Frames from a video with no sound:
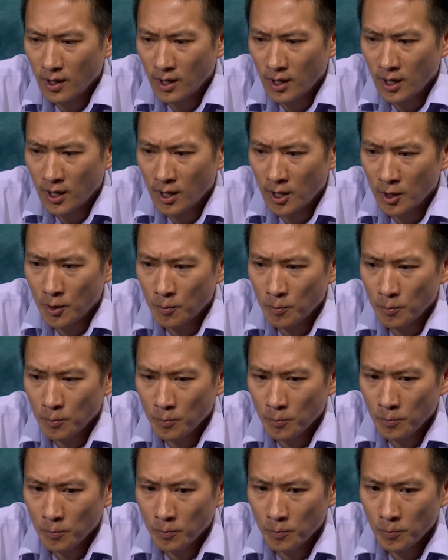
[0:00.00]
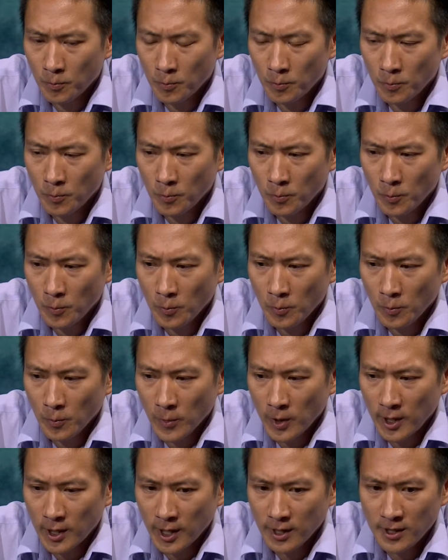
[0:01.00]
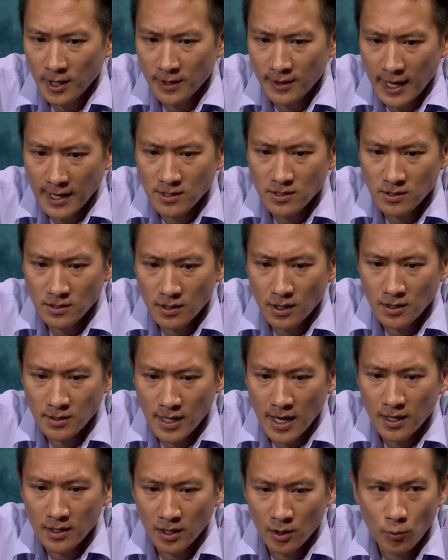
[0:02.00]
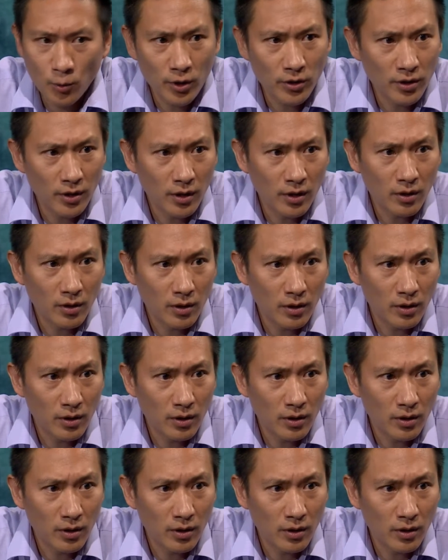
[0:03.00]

Um, And I think that's exactly where the